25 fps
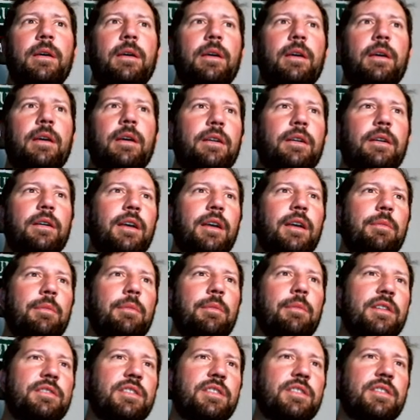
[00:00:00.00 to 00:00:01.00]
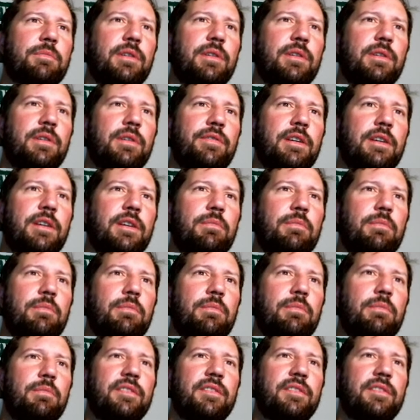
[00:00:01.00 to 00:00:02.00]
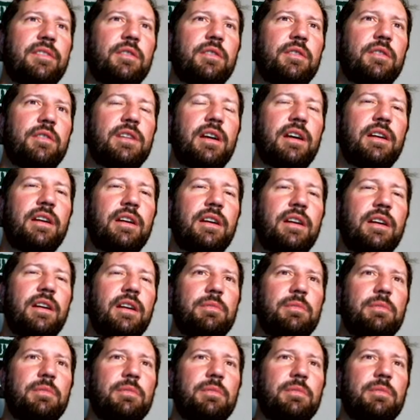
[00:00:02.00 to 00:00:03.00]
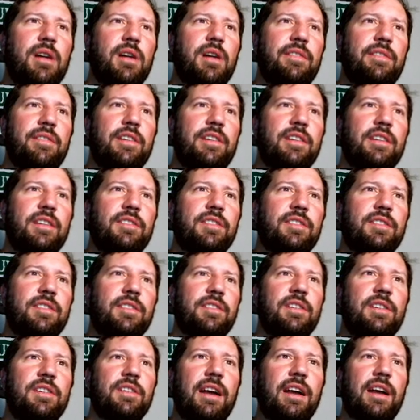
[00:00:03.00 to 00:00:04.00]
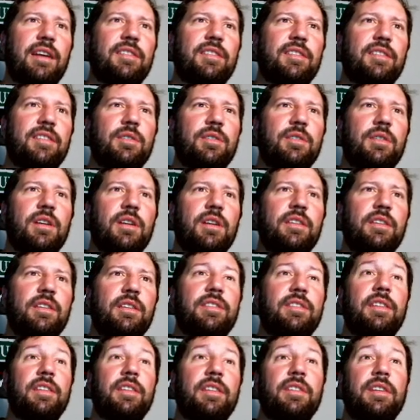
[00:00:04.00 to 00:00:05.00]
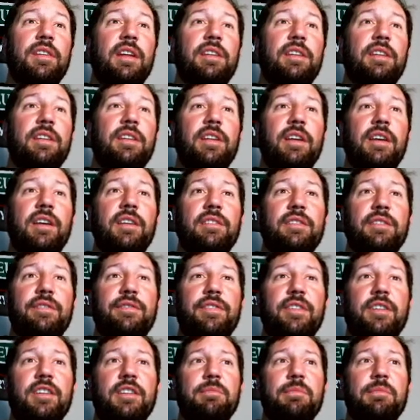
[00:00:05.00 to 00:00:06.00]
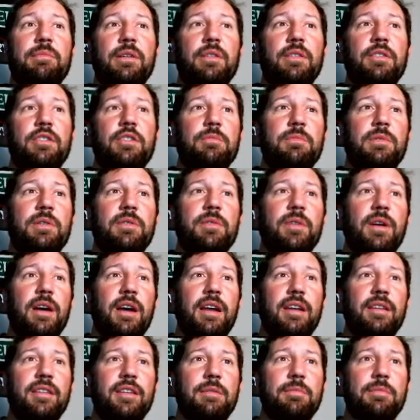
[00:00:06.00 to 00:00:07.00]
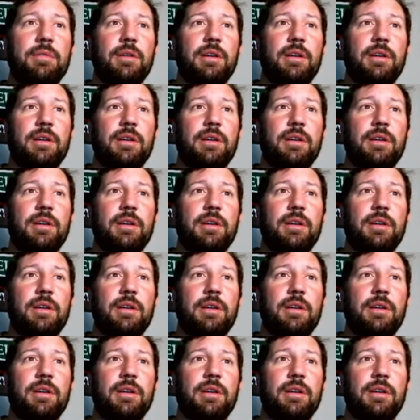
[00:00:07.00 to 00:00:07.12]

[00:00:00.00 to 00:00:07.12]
Okay, project brief. We embrace net neutrality and believe private and secure access to an uncensored internet is a fundamental human right. Deeper